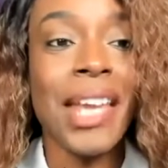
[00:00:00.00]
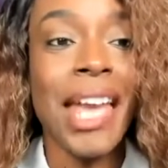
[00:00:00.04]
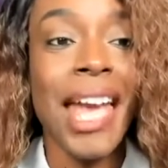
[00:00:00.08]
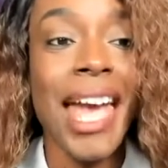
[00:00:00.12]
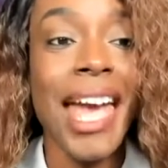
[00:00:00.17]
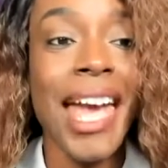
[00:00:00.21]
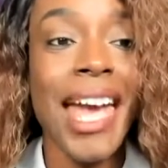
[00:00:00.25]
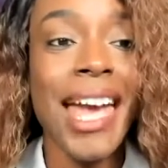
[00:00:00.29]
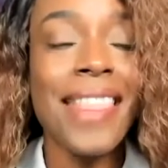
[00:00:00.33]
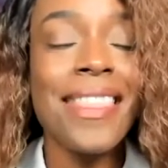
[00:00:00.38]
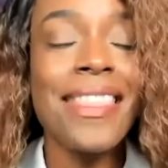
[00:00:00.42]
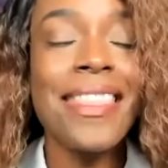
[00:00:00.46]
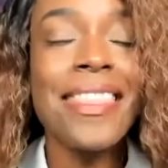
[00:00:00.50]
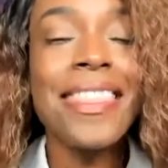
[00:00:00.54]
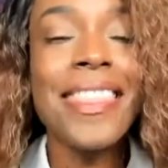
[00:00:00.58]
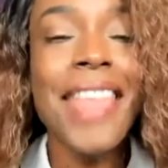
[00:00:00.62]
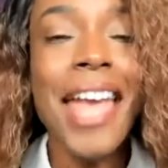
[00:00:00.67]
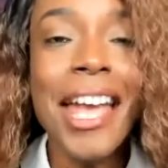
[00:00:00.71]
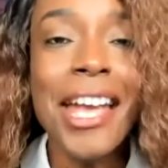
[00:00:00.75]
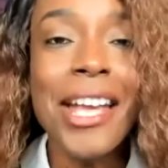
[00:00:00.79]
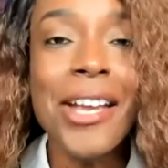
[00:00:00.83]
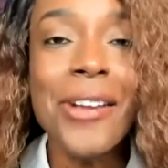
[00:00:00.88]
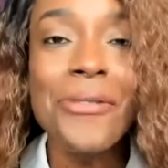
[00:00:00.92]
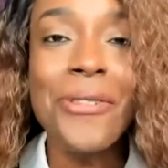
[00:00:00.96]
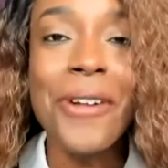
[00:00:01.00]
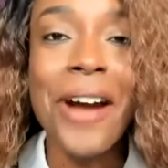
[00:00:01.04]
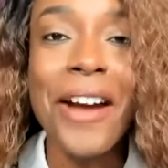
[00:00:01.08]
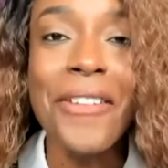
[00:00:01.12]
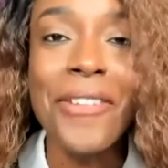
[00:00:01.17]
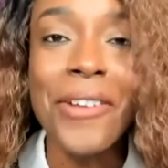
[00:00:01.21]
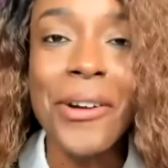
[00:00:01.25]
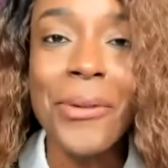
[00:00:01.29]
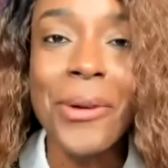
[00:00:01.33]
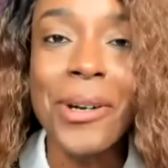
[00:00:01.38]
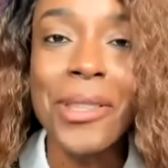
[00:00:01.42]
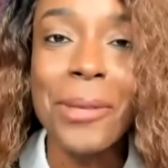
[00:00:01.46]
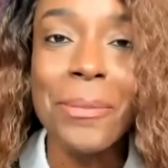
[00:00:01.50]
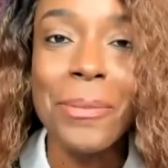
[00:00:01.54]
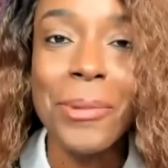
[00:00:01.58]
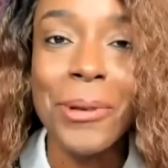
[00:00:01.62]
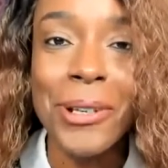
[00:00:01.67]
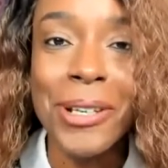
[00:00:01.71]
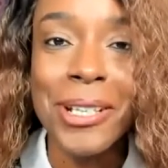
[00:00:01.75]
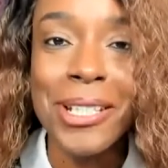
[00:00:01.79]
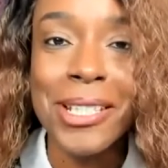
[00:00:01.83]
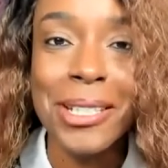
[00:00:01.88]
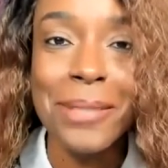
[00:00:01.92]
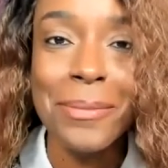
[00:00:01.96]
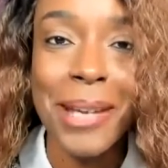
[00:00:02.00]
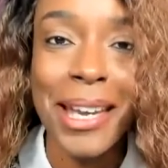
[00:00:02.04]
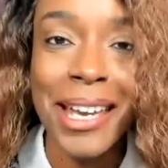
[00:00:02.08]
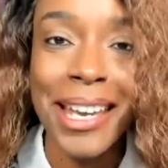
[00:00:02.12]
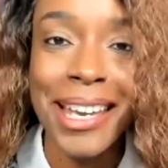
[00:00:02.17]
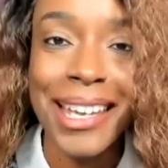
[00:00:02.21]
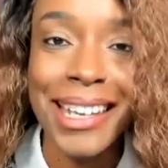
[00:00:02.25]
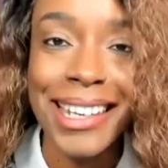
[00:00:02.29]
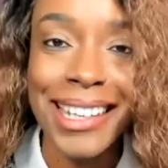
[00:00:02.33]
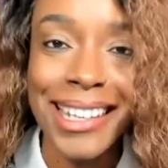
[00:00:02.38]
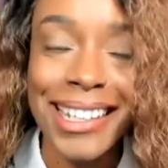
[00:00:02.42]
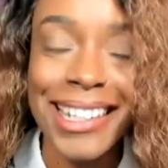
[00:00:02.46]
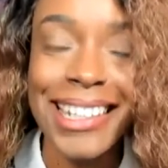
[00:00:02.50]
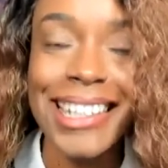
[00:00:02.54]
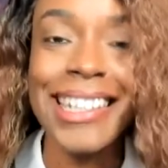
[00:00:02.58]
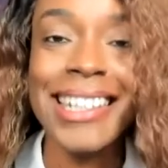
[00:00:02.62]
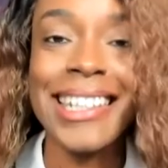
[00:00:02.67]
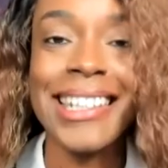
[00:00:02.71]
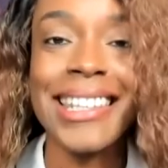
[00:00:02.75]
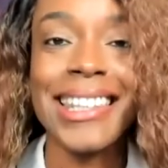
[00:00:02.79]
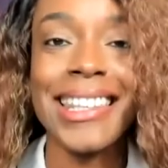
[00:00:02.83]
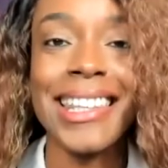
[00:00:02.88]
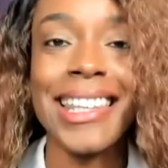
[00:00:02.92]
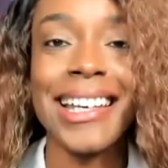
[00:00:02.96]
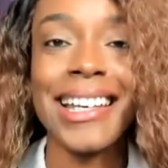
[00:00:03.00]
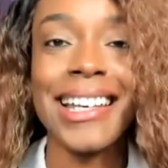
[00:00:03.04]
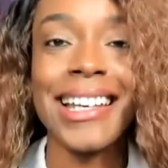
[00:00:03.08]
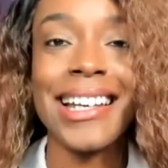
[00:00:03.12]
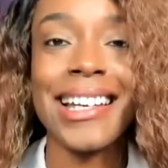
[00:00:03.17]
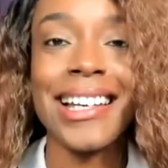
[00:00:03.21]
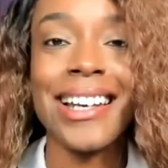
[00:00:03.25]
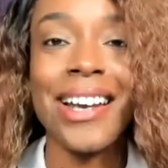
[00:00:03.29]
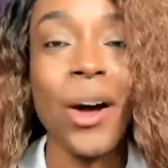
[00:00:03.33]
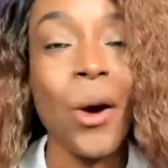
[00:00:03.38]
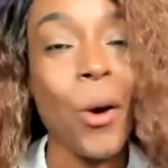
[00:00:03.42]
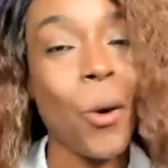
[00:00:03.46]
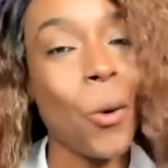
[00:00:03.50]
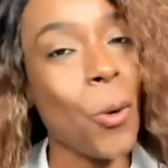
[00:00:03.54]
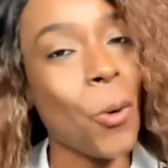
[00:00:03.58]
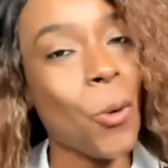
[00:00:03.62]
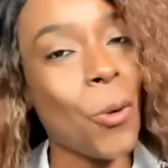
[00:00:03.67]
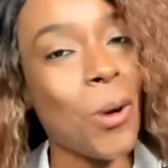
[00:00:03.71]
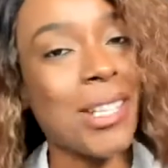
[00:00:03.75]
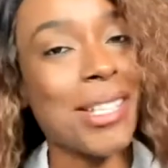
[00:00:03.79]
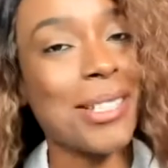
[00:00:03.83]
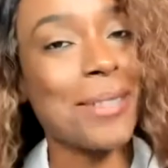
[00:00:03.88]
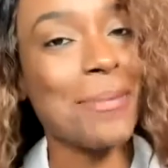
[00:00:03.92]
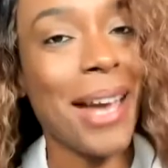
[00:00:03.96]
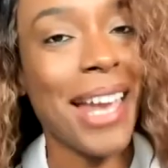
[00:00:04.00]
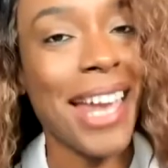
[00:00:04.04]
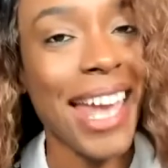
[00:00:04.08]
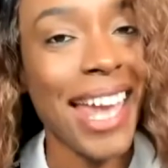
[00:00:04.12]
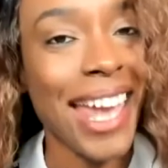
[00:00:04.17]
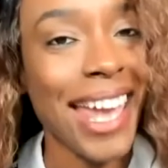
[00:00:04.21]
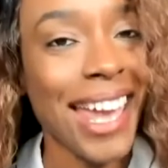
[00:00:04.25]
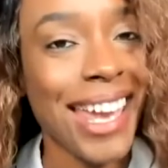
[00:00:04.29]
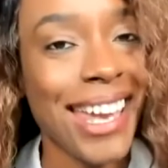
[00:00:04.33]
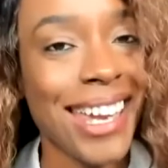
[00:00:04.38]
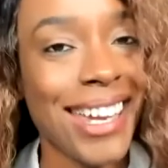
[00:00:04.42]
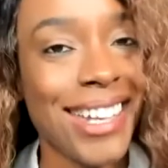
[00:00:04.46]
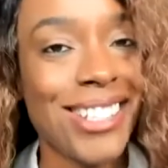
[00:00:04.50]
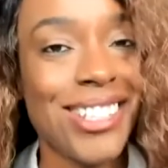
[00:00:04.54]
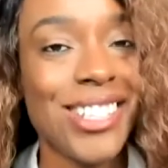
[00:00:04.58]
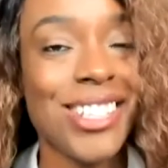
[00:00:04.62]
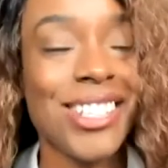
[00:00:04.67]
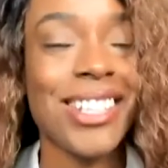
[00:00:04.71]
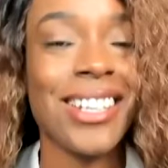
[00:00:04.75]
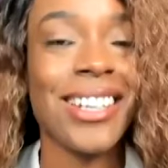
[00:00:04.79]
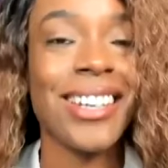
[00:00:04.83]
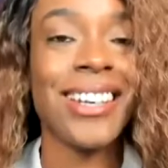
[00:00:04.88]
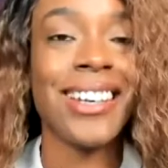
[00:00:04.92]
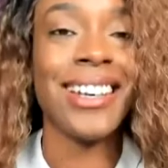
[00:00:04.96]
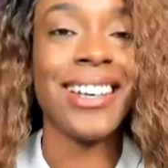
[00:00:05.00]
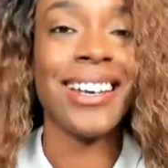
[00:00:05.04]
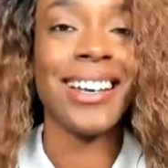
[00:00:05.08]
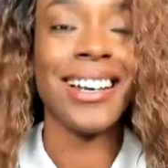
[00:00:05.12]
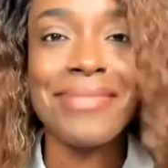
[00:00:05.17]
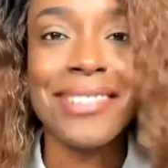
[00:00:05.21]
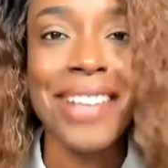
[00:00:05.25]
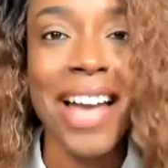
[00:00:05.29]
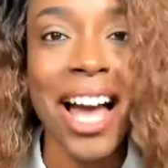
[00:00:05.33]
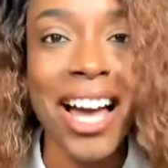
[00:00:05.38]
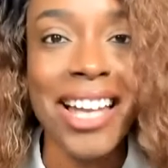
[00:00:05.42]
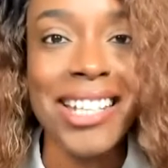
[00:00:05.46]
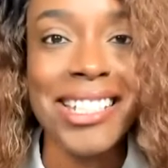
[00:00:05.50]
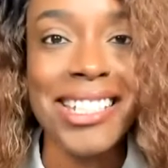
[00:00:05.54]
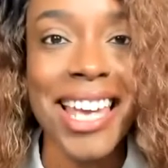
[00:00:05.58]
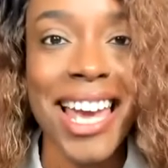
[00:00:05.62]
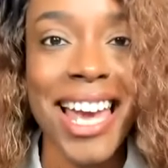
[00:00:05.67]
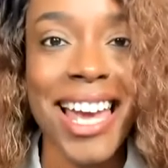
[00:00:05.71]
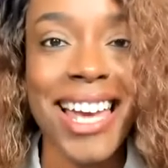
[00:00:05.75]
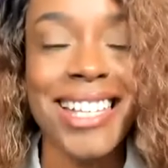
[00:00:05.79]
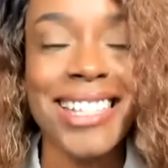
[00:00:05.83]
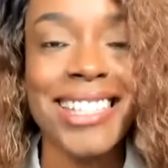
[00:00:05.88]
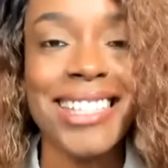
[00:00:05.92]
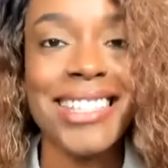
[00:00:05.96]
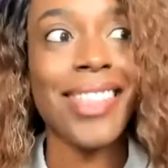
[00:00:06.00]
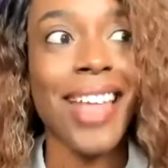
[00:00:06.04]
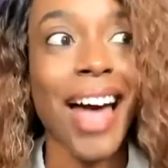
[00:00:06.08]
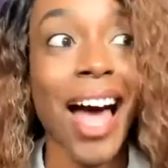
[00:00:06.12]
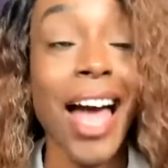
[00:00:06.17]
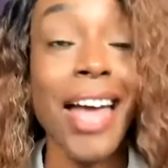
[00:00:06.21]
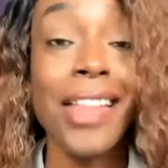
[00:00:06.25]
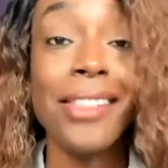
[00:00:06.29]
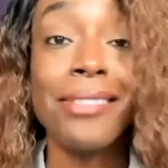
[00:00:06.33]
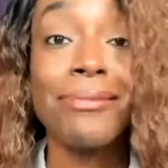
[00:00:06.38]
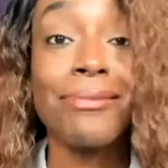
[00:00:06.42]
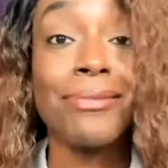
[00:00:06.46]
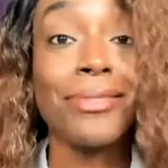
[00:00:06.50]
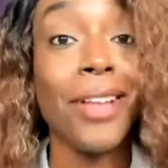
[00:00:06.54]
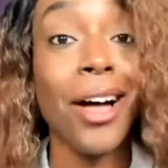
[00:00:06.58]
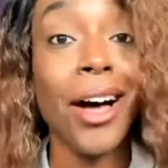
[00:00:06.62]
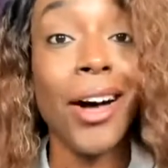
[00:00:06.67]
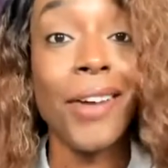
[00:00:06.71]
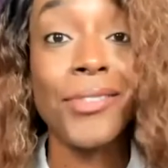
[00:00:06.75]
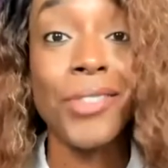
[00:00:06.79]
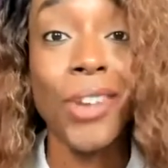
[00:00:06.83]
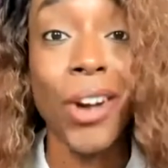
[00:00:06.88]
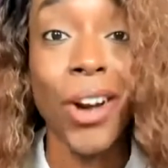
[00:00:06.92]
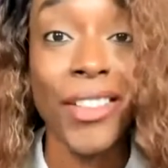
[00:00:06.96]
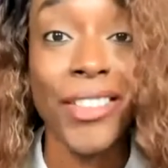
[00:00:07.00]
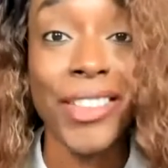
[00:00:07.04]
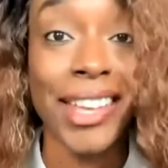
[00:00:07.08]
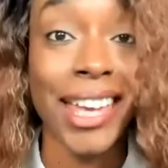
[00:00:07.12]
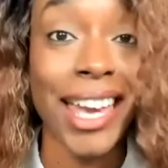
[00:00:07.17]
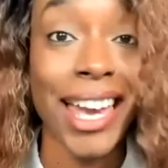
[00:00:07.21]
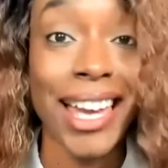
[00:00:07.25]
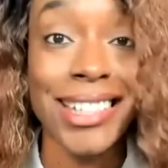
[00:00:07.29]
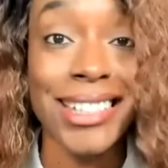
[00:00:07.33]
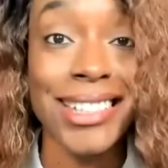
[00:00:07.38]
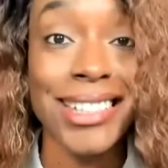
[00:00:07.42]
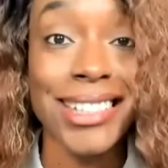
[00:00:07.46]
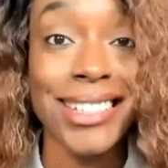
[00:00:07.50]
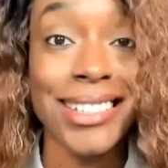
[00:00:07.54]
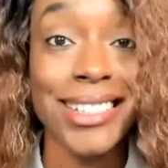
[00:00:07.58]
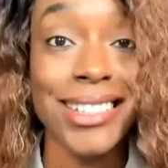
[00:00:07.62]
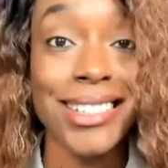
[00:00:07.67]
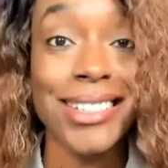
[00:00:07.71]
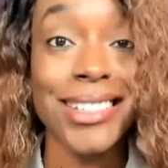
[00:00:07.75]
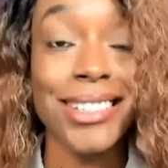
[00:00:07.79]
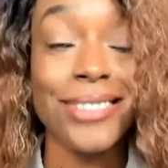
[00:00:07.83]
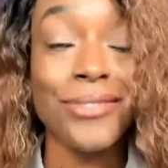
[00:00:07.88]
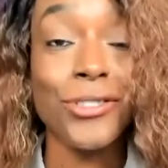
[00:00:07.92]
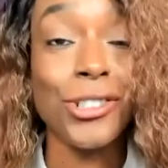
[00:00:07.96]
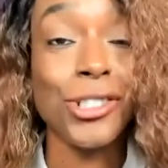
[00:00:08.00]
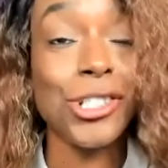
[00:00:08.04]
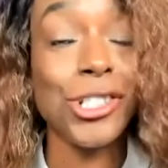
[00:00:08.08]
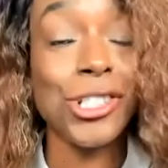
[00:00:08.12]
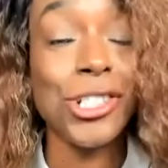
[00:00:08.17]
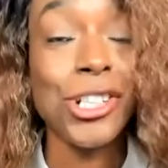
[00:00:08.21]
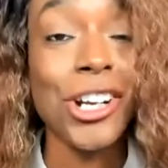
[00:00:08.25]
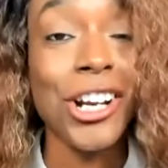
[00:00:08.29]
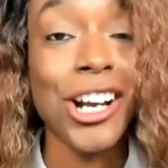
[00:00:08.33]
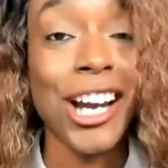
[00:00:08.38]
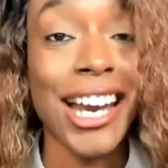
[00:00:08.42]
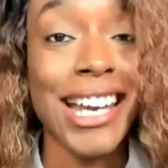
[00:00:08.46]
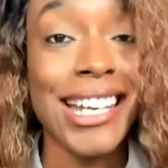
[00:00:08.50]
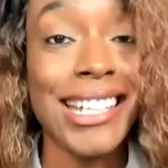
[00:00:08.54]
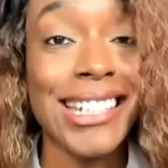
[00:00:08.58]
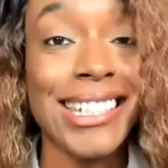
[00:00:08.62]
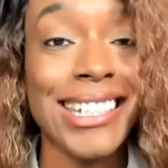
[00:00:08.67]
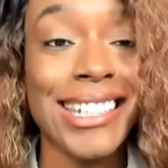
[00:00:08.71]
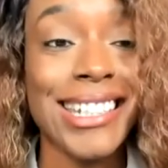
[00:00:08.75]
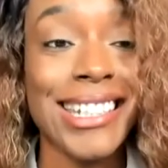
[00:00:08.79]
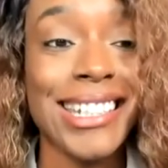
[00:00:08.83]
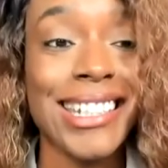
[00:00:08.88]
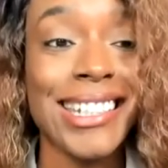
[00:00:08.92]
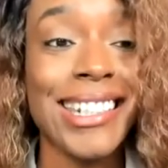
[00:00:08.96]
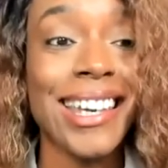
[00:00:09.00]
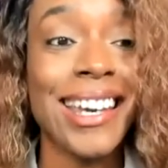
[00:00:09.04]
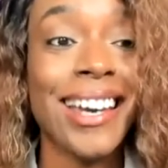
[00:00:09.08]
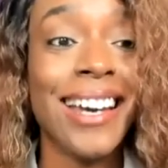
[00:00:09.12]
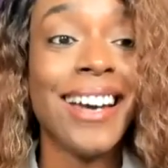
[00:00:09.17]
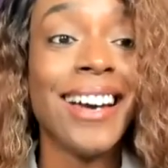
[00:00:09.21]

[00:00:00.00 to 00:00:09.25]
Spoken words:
And thank you for everyone that participated in the What's My Age contest. I loved all the guesses. For sure I did.